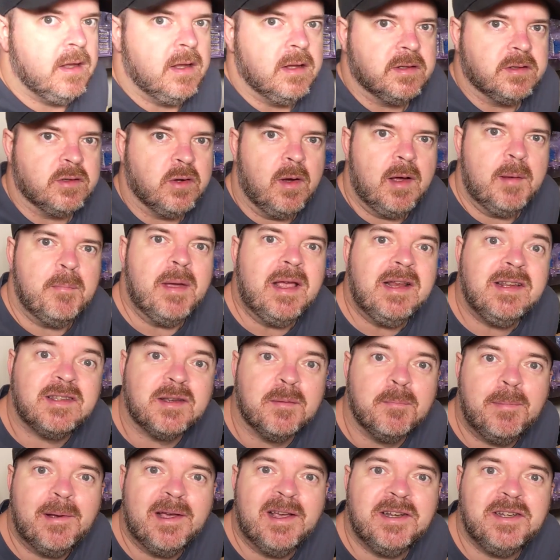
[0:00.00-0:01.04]
So I made
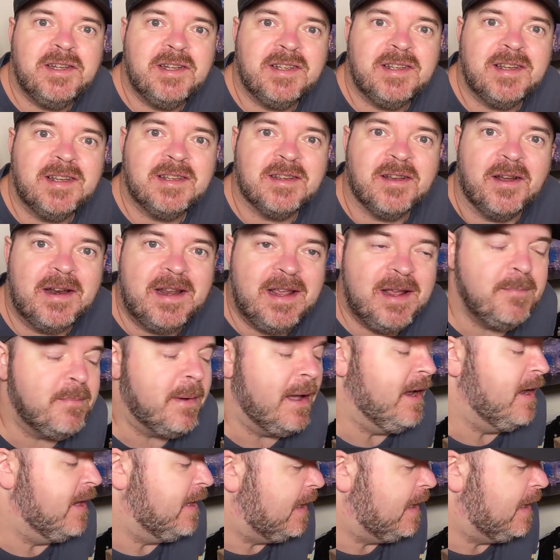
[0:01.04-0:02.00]
some purchases on eBay,